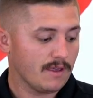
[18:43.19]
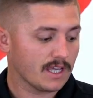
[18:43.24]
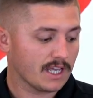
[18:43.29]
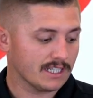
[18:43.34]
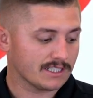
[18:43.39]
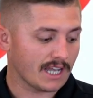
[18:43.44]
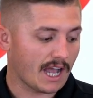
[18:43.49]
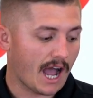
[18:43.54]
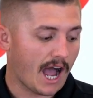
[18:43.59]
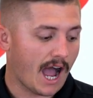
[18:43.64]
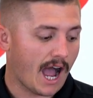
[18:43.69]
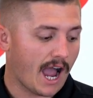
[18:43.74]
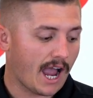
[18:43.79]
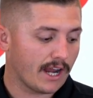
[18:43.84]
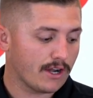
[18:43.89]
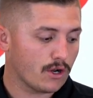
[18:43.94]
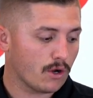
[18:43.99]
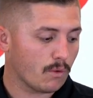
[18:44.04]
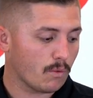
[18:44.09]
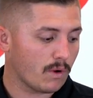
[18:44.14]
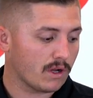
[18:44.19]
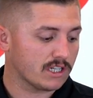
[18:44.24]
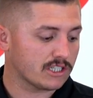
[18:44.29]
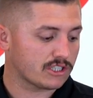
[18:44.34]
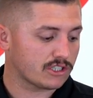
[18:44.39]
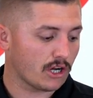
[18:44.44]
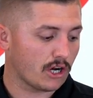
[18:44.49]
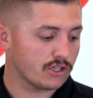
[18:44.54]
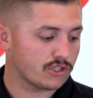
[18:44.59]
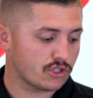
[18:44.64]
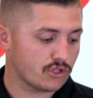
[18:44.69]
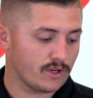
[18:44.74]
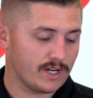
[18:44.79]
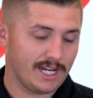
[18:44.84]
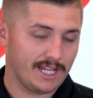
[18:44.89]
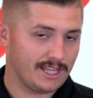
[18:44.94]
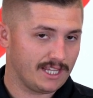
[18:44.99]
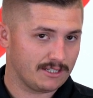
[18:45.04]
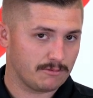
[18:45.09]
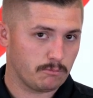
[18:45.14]
Because I don't want to start
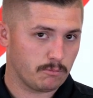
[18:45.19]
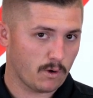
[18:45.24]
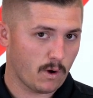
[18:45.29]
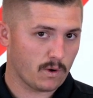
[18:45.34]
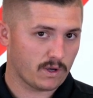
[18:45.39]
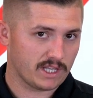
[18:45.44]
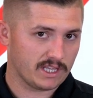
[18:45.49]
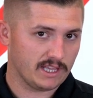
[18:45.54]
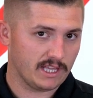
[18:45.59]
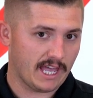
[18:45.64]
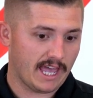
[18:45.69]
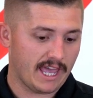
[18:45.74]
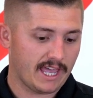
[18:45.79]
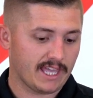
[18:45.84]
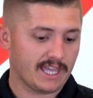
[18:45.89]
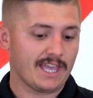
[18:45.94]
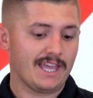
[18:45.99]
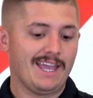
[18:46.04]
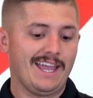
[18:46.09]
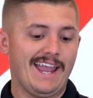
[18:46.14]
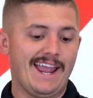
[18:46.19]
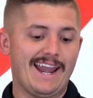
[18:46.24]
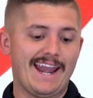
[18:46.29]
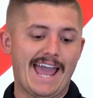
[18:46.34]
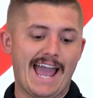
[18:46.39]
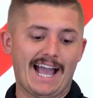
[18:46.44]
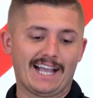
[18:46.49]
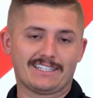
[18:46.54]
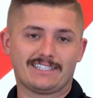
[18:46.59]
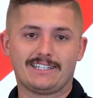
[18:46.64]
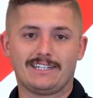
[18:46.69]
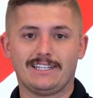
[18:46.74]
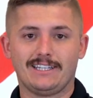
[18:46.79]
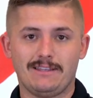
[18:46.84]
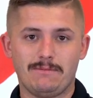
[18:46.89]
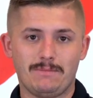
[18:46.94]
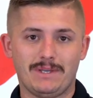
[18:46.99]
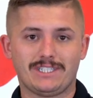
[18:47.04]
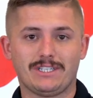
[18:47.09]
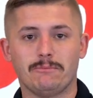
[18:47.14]
treating this broken leg and
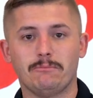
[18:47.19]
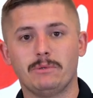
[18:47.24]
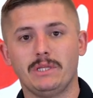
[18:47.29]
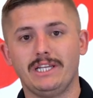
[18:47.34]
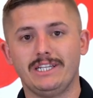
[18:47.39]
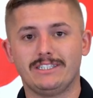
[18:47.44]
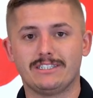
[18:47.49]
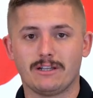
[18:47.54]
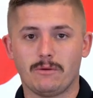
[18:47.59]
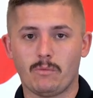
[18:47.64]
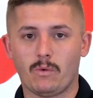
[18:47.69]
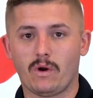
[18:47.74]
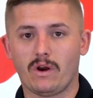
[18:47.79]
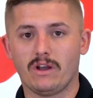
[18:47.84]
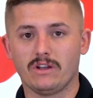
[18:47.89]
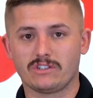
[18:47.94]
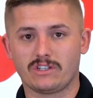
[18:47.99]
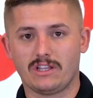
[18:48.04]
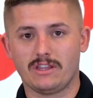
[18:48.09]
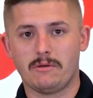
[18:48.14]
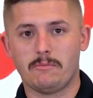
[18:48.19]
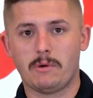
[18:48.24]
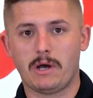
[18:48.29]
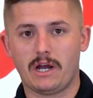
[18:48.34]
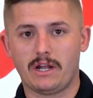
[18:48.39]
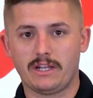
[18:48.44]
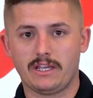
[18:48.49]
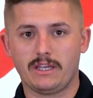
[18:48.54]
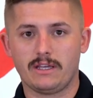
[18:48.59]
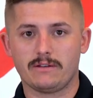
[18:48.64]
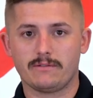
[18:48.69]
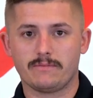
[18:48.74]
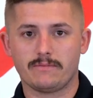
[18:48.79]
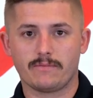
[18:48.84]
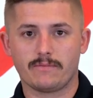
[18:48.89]
accidentally miss a bleed somewhere else on the body.